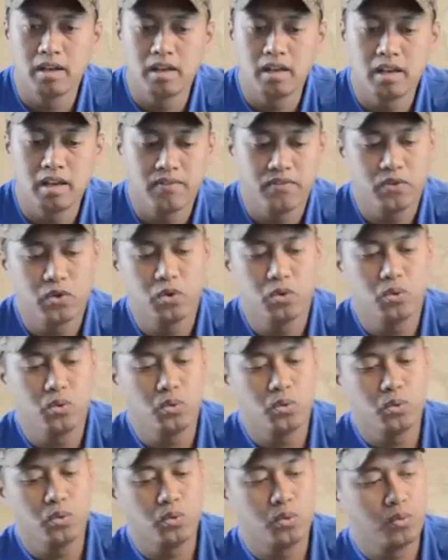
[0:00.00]
if
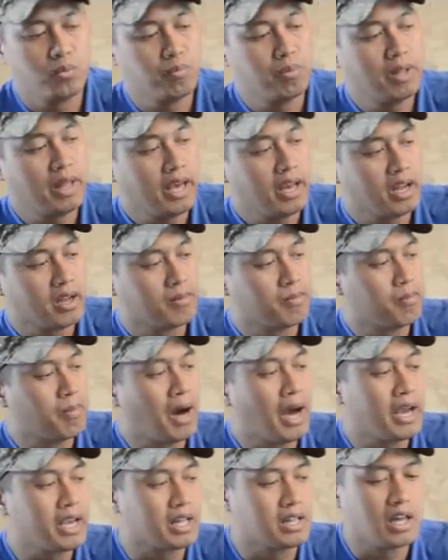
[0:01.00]
you plan on
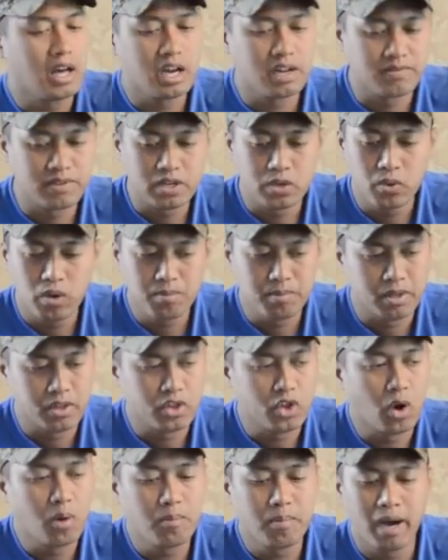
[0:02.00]
buying a lot of equipment,
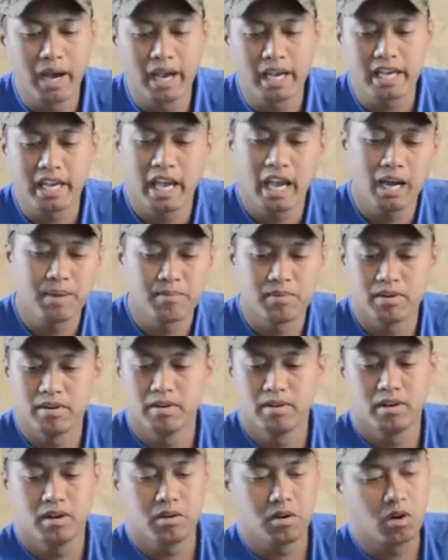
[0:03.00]
don't buy a
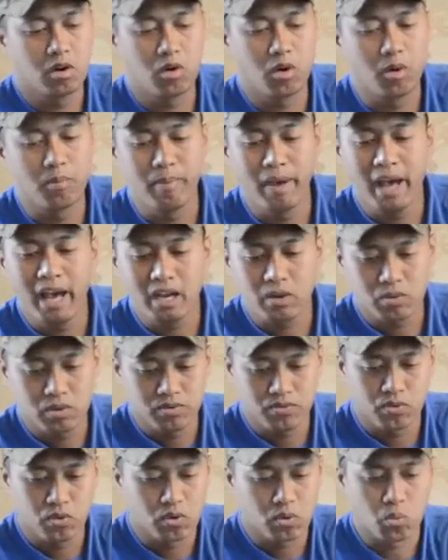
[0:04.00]
camera or a
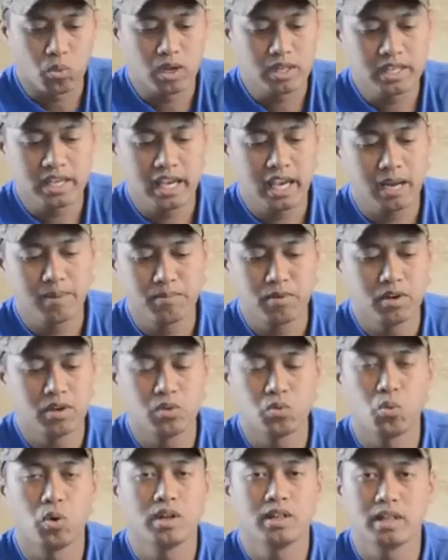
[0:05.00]
bag for one camera
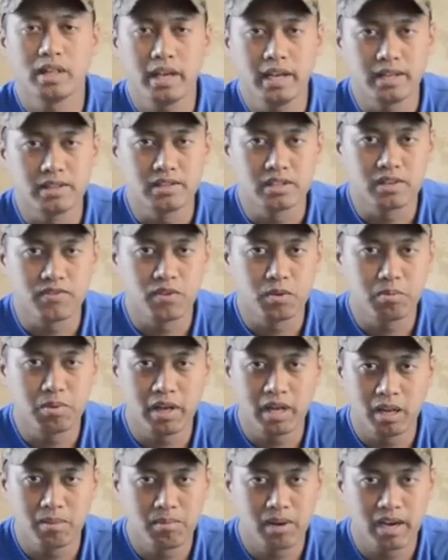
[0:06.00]
and one lens if you
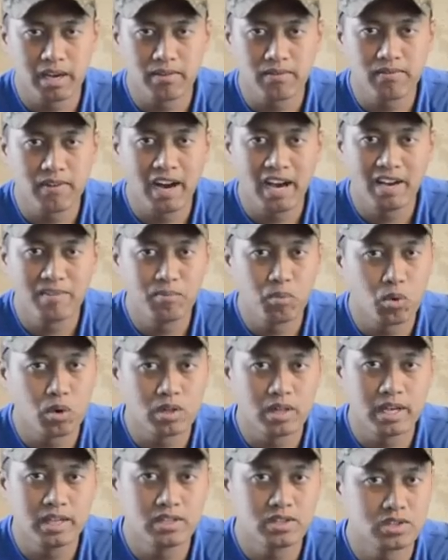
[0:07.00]
plan on buying 5
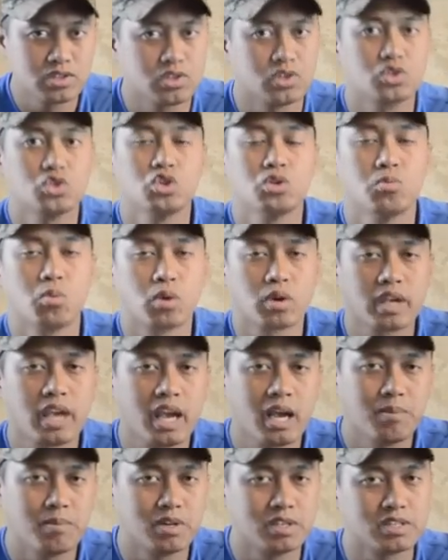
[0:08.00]
more lenses and 2 more
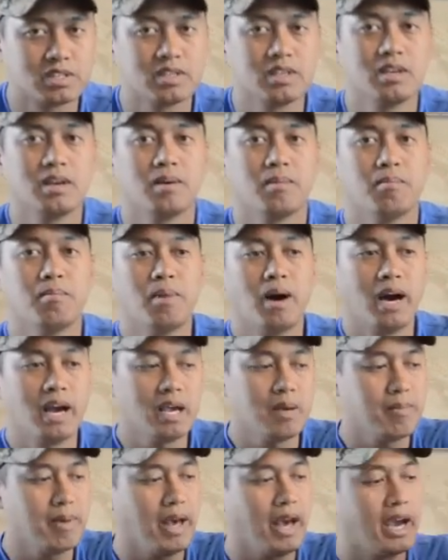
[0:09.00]
cameras.
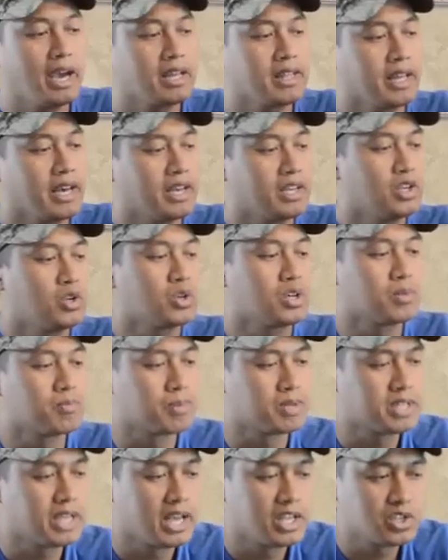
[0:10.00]
Buy a bag that you can
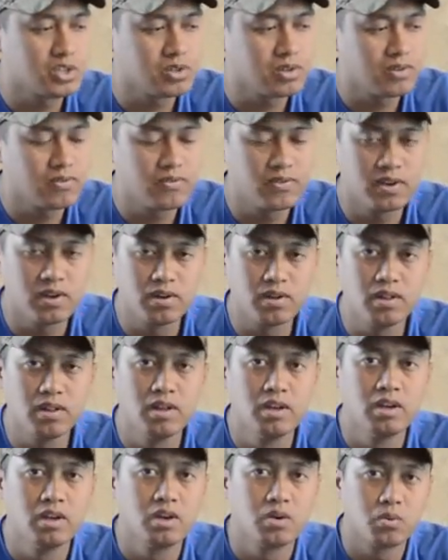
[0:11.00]
potentially
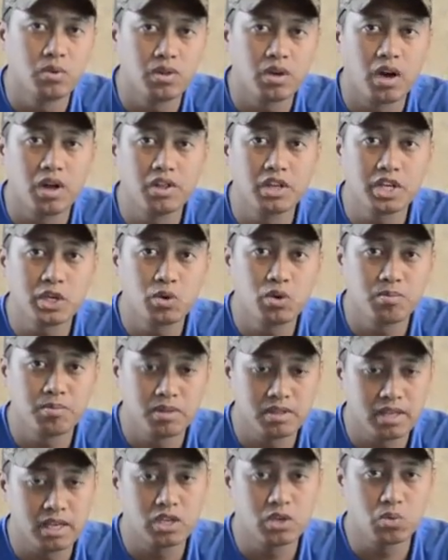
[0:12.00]
fill with all the
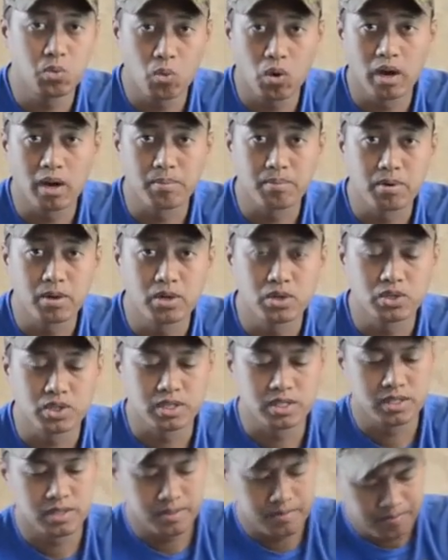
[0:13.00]
equipment that you want to
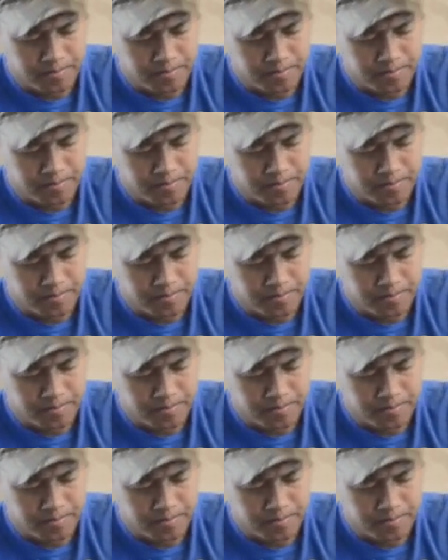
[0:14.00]
purchase.